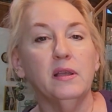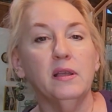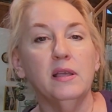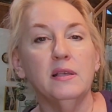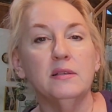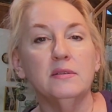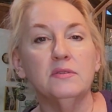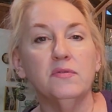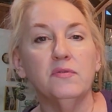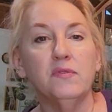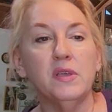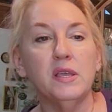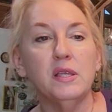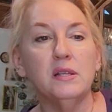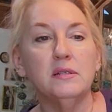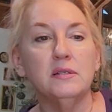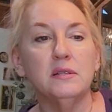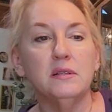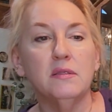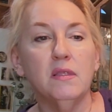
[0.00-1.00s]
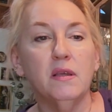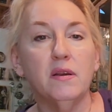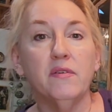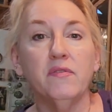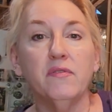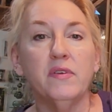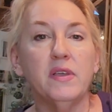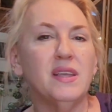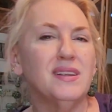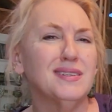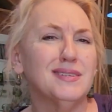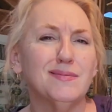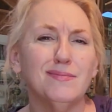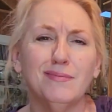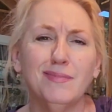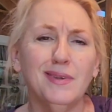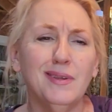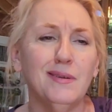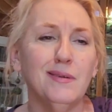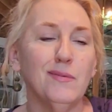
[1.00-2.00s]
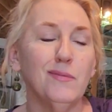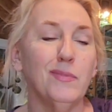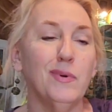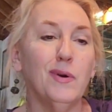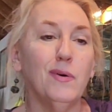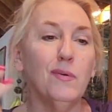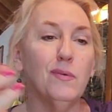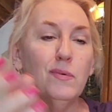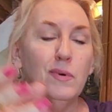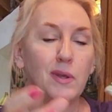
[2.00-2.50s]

His feet, their feet. I don't know.